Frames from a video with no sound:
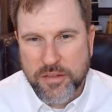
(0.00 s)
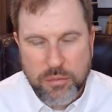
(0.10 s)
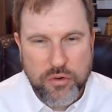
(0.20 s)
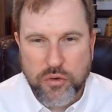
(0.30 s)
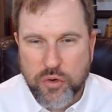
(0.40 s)
That
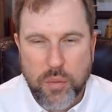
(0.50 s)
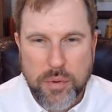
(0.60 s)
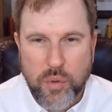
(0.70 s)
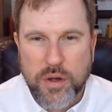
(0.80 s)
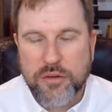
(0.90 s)
was his whole
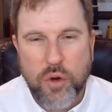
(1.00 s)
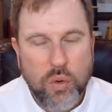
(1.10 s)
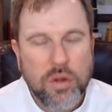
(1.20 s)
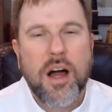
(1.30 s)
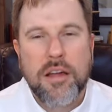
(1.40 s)
point. His
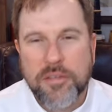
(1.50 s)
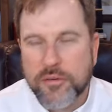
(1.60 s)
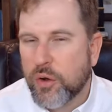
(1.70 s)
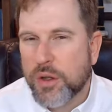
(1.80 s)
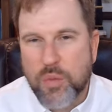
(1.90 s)
whole life,
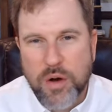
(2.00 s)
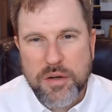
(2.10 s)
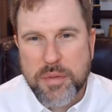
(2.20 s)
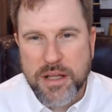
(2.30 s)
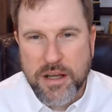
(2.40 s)
that's all he wanted to be.